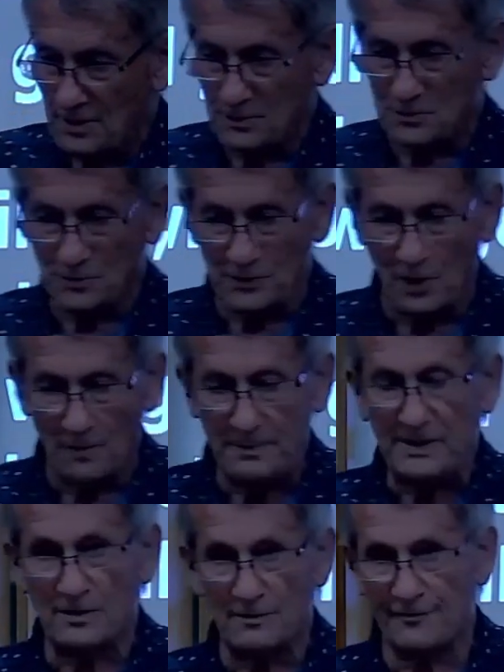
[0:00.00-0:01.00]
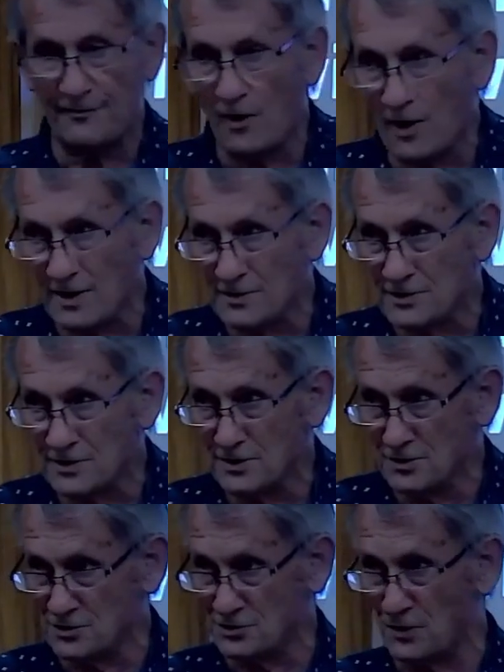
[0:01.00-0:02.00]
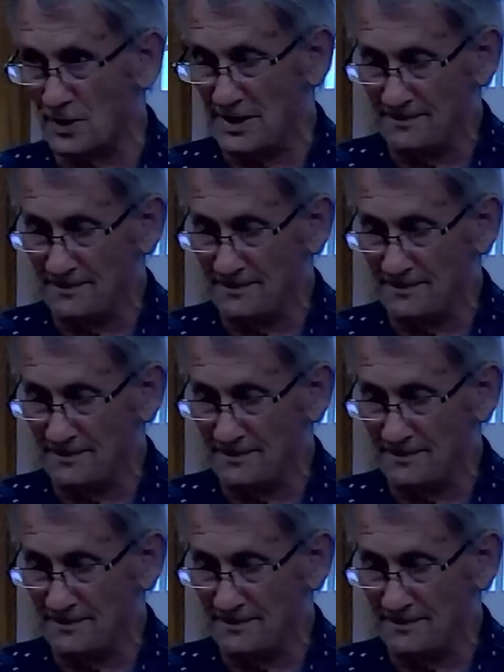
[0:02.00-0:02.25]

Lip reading: should not be confined to history.